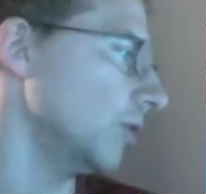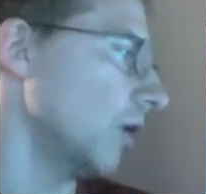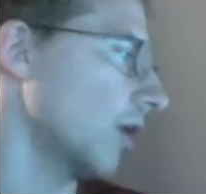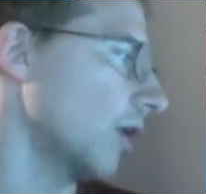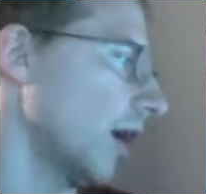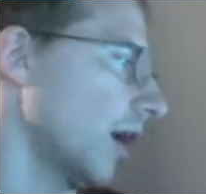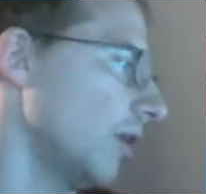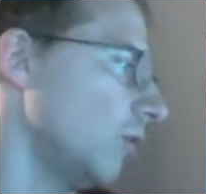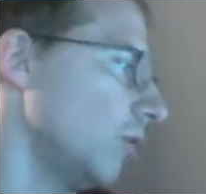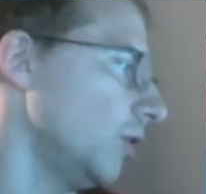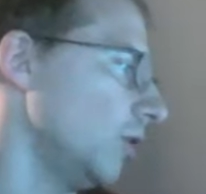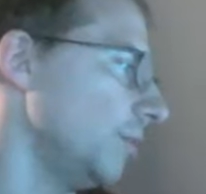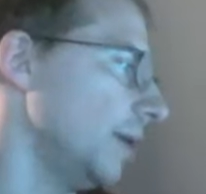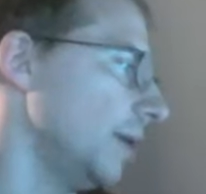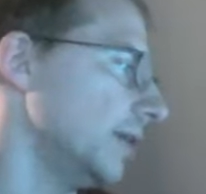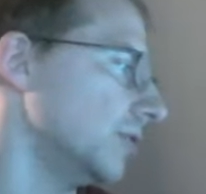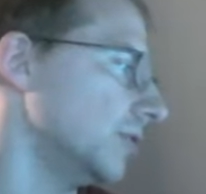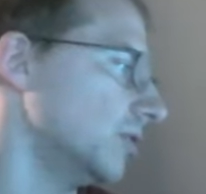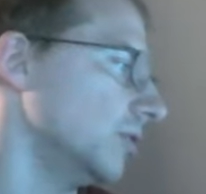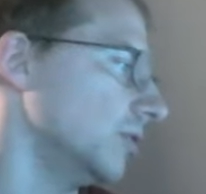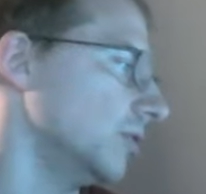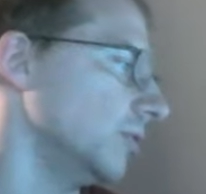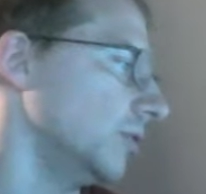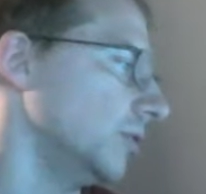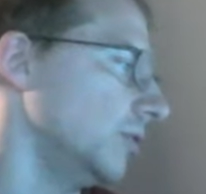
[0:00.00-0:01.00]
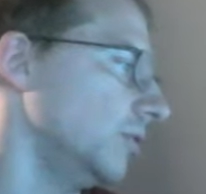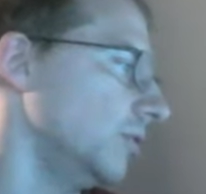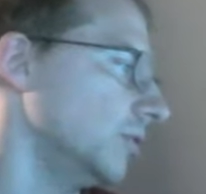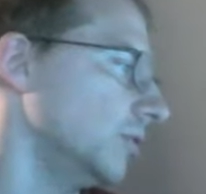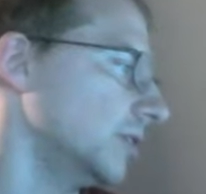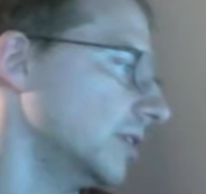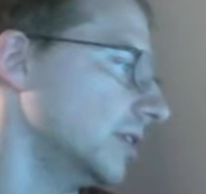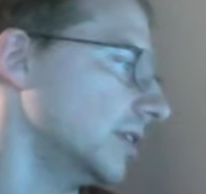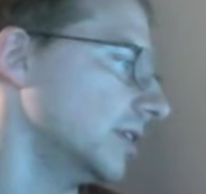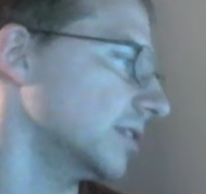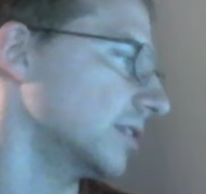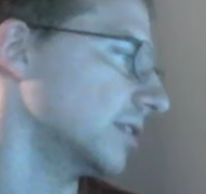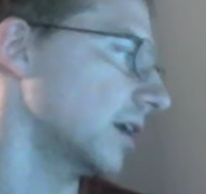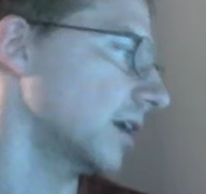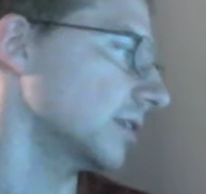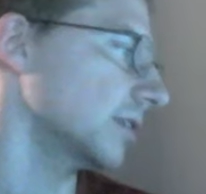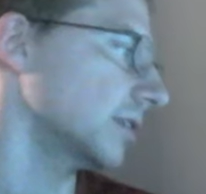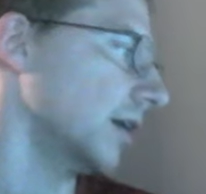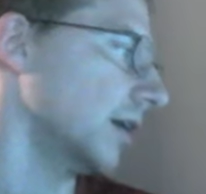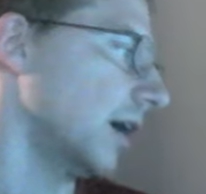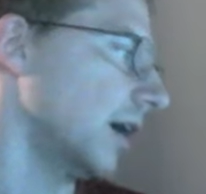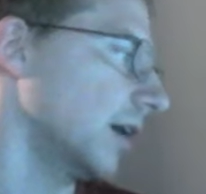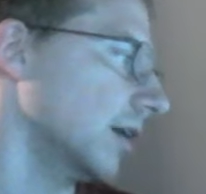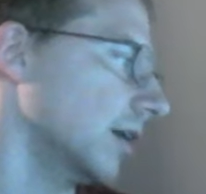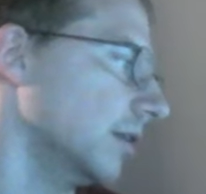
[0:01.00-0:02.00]
okay, he only made two: Houston and
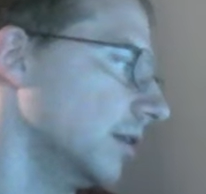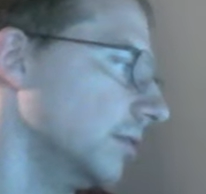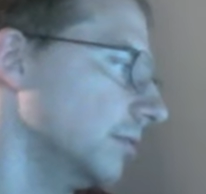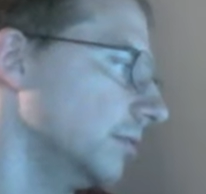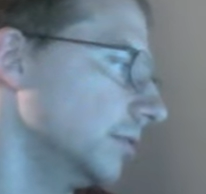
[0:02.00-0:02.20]
Santiago.